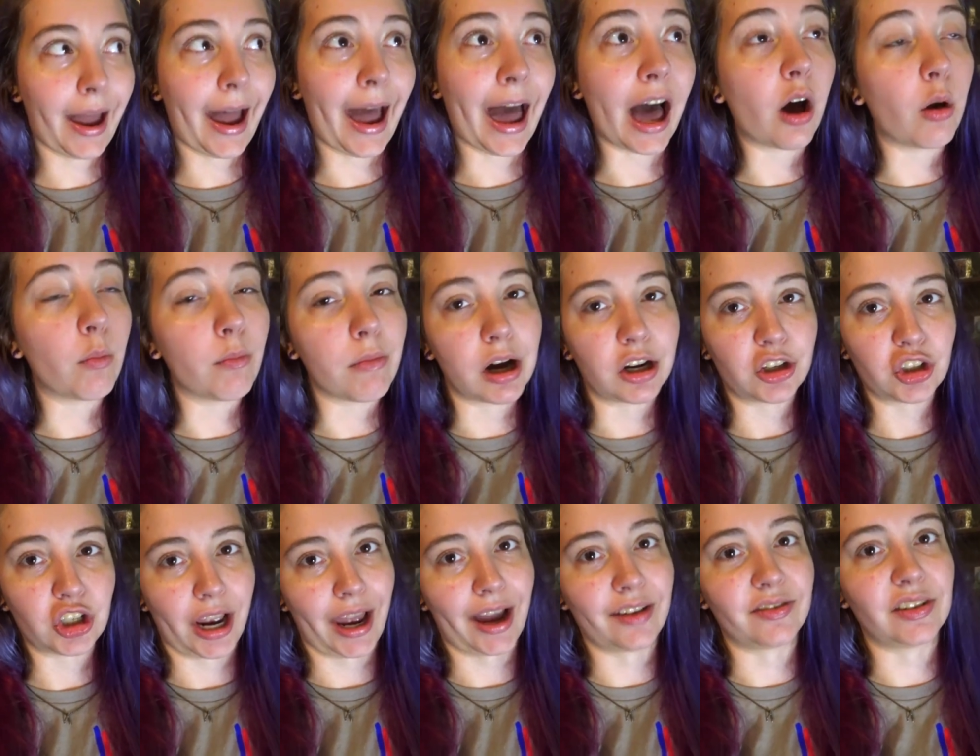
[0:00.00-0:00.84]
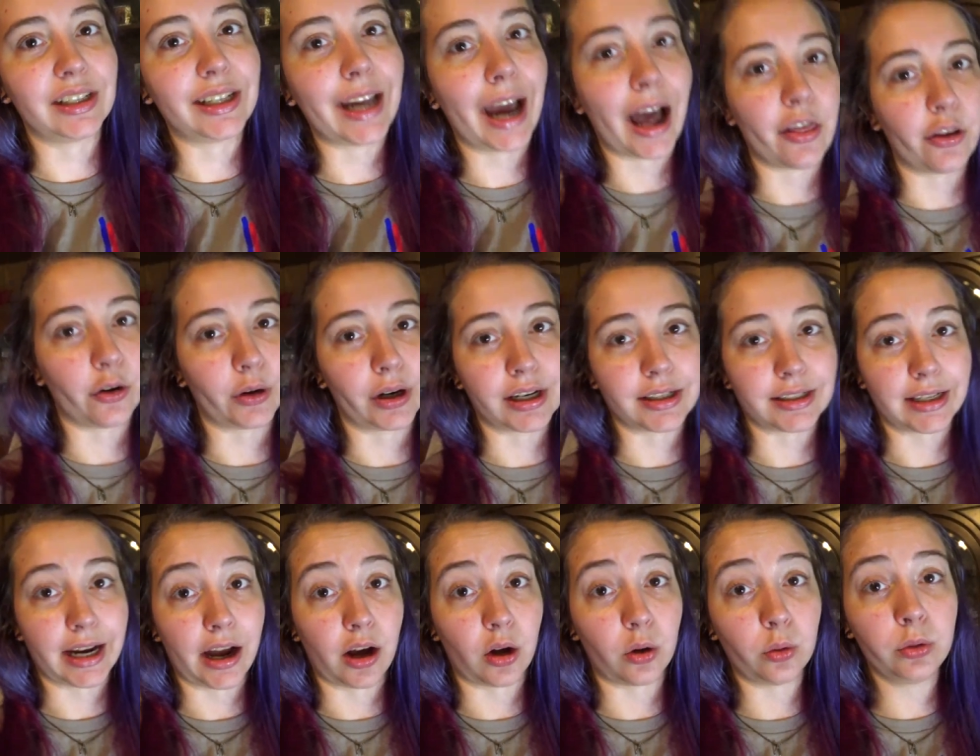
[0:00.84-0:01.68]
how much I have to gather it
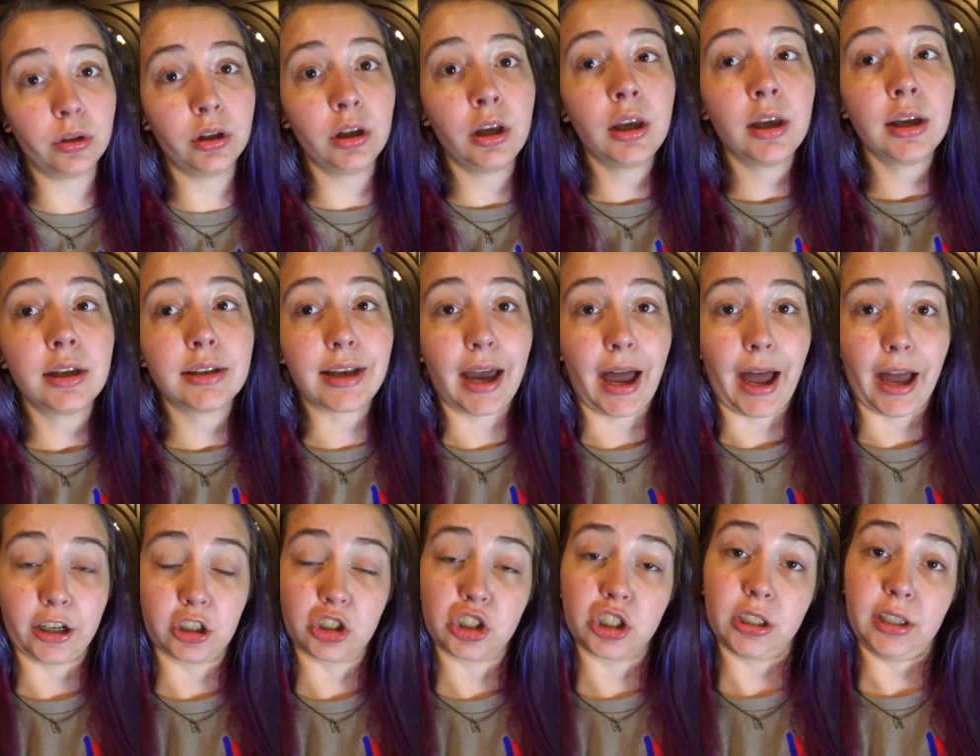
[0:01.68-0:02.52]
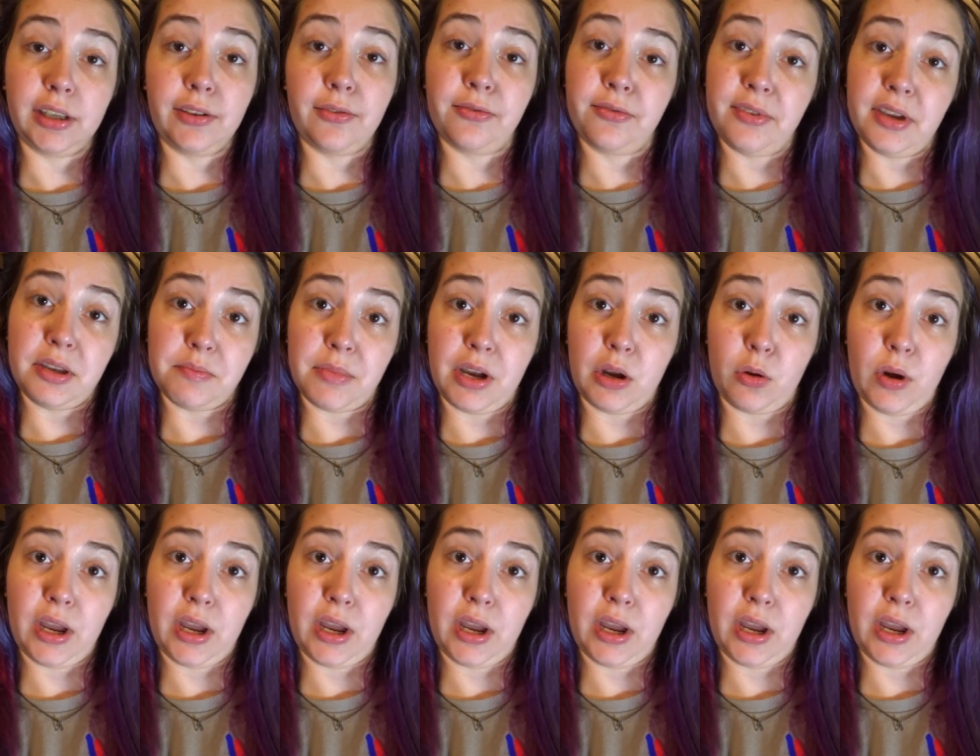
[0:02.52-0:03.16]
down to actually fit my